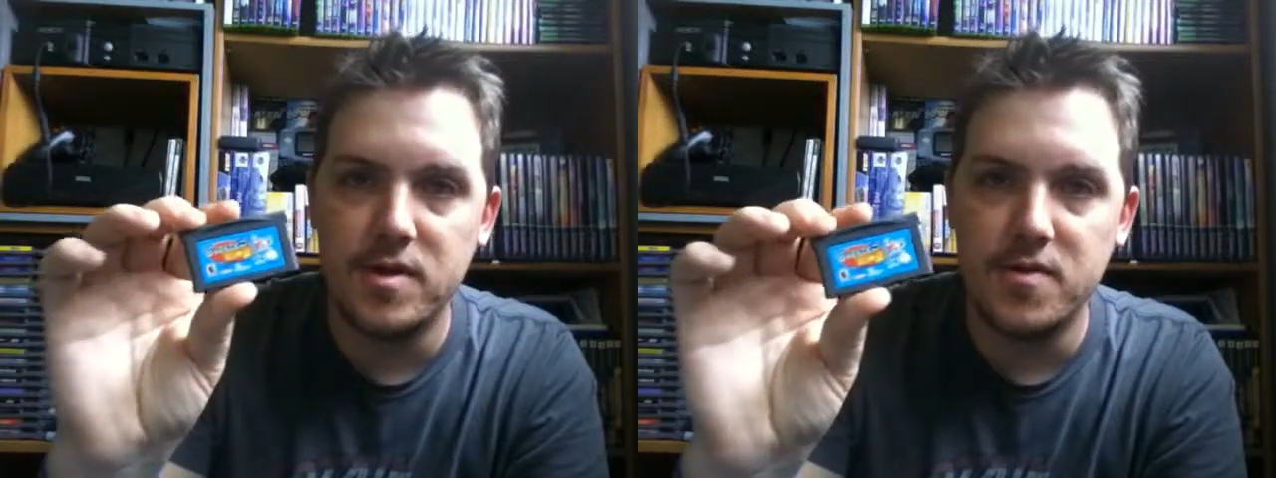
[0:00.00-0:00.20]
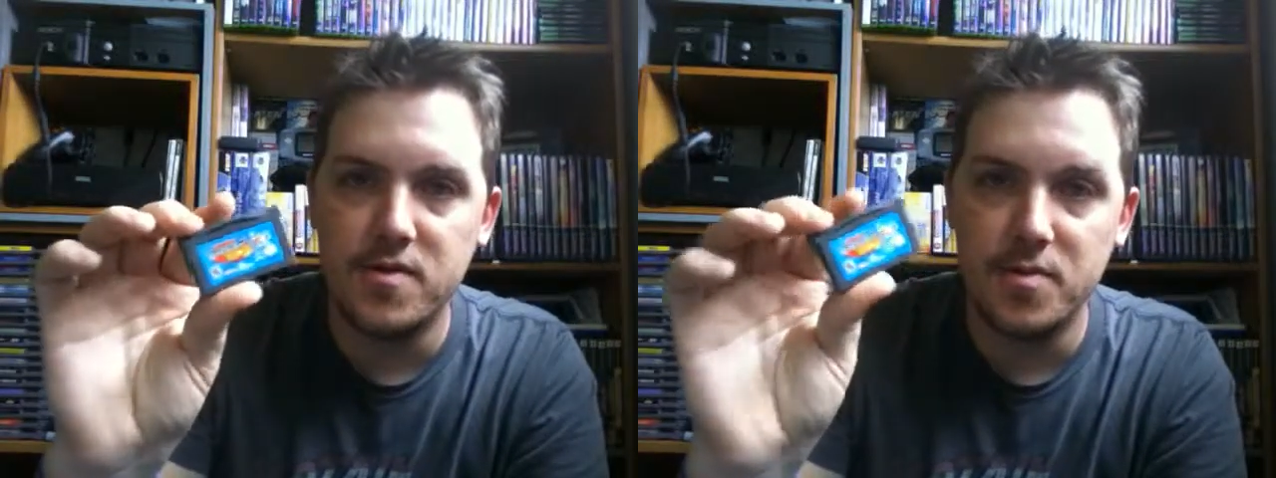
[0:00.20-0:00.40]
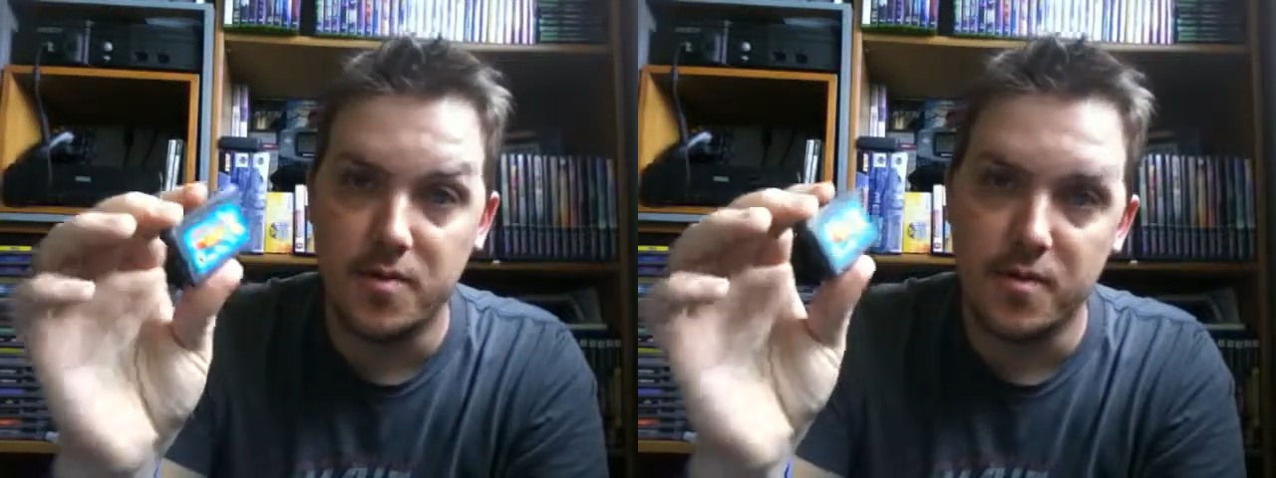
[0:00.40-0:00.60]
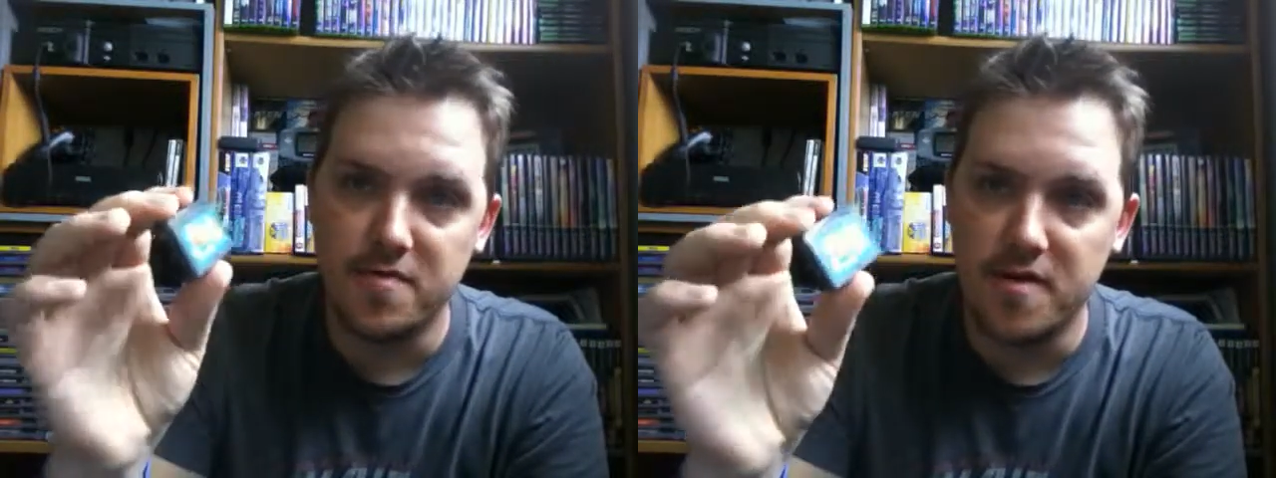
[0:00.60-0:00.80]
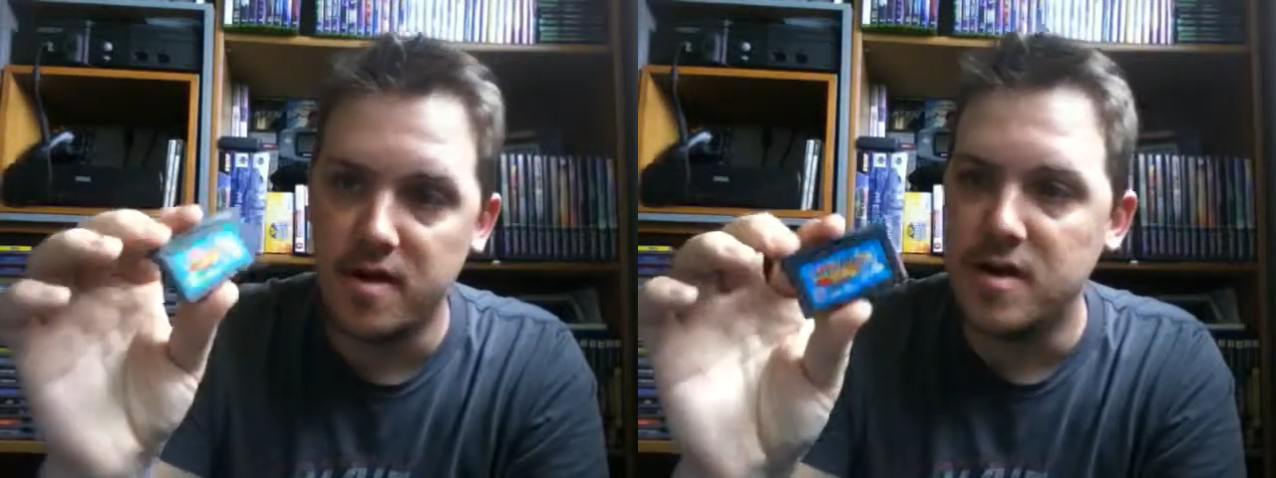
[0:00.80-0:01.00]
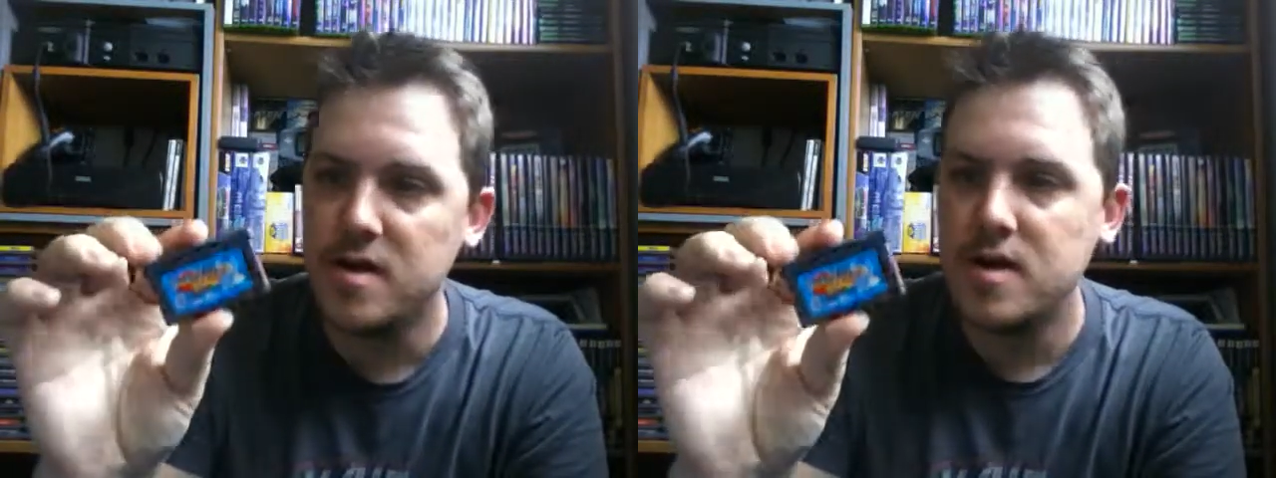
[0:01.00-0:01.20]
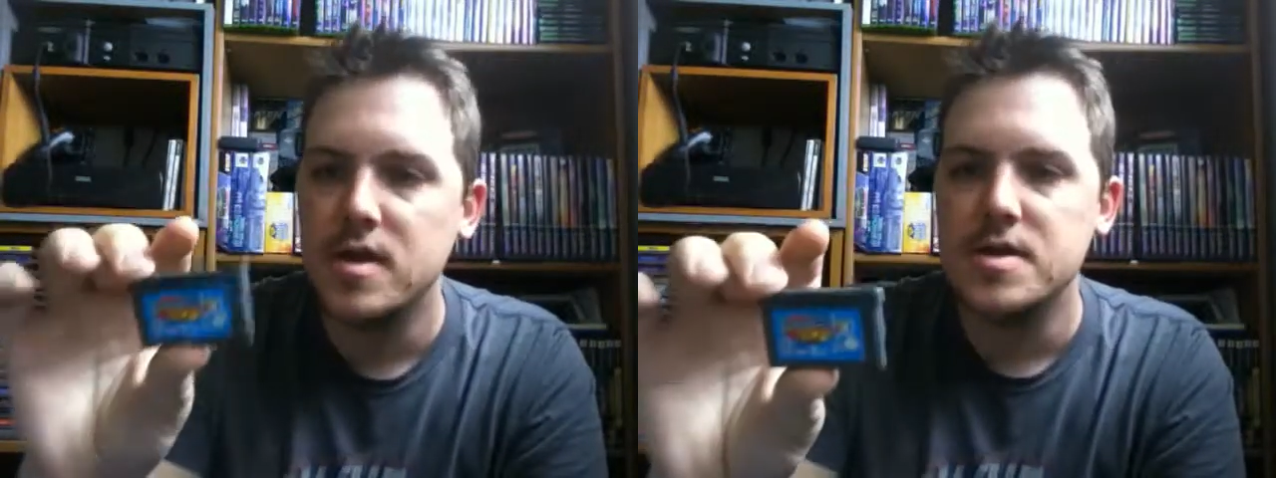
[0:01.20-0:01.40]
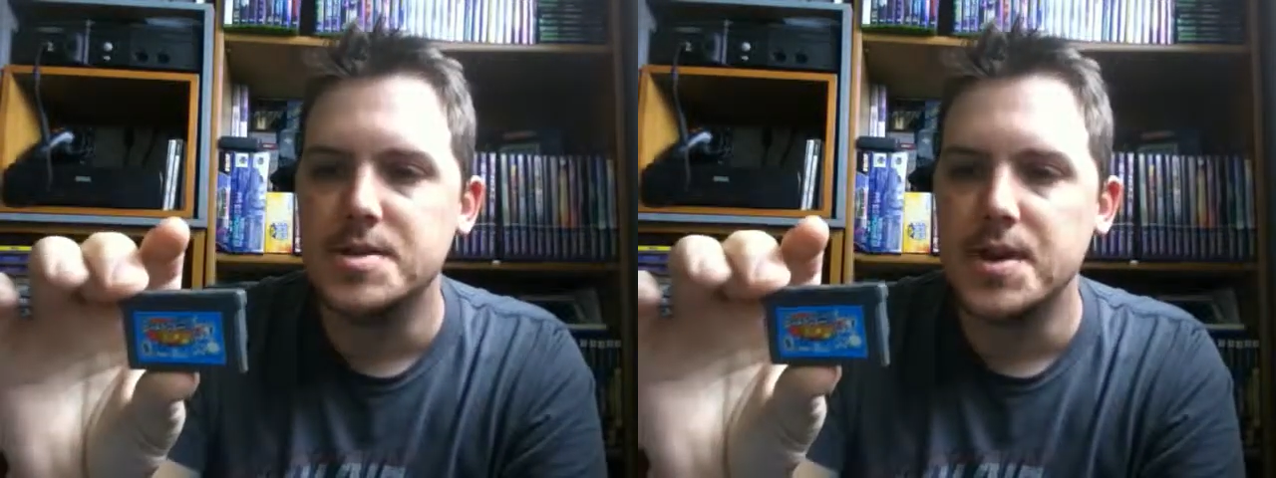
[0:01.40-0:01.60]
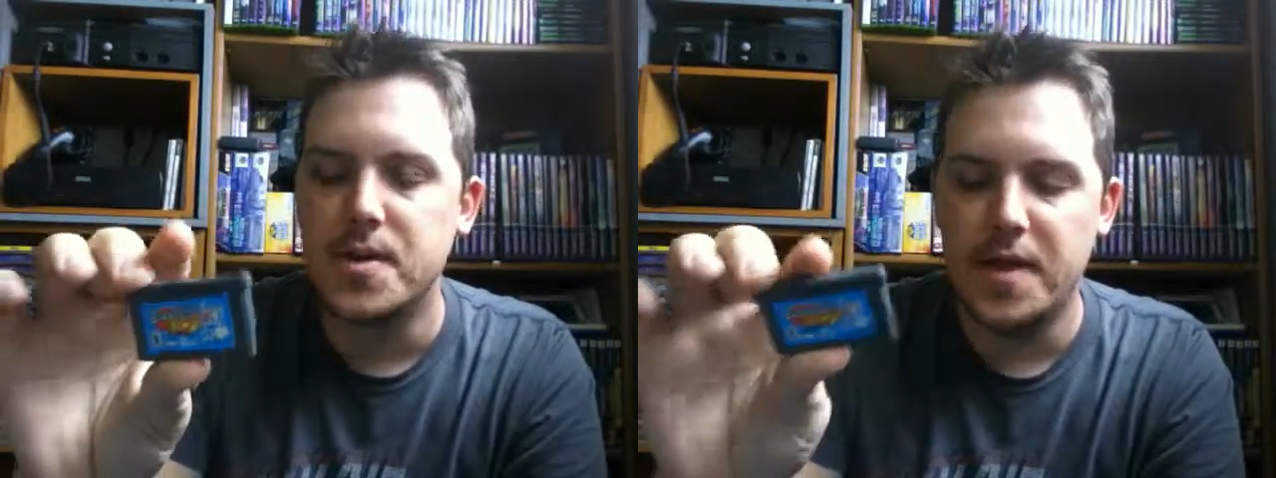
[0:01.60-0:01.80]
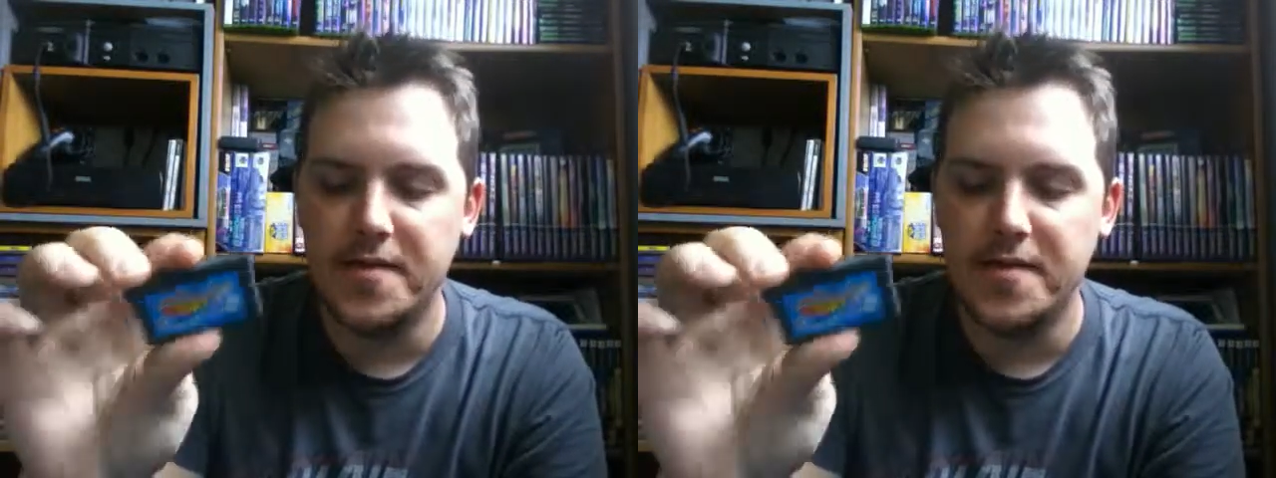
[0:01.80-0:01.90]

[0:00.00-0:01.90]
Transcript: YouTube looked pretty fun, so